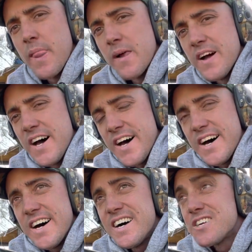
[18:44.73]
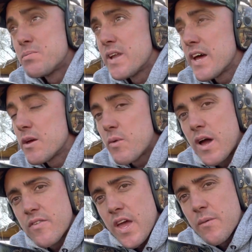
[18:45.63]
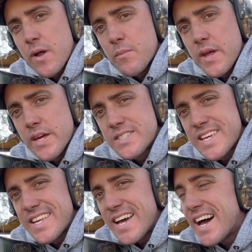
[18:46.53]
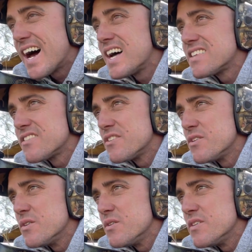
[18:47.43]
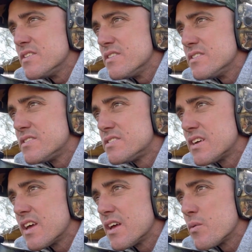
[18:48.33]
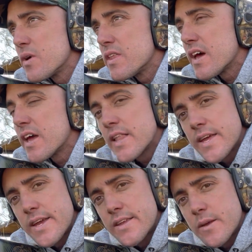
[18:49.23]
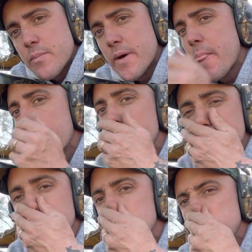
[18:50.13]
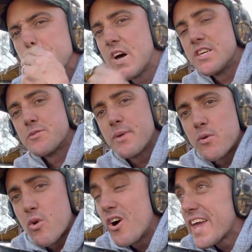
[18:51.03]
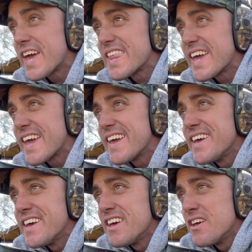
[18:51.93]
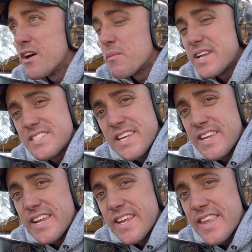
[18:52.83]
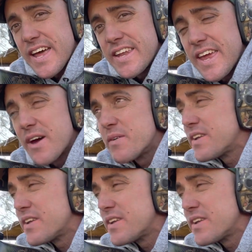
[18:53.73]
Oh, it's a bit of heat wave coming up now. It's getting hard to see where they are landing, but there's a big rock out there. I'm going to send it at that now, and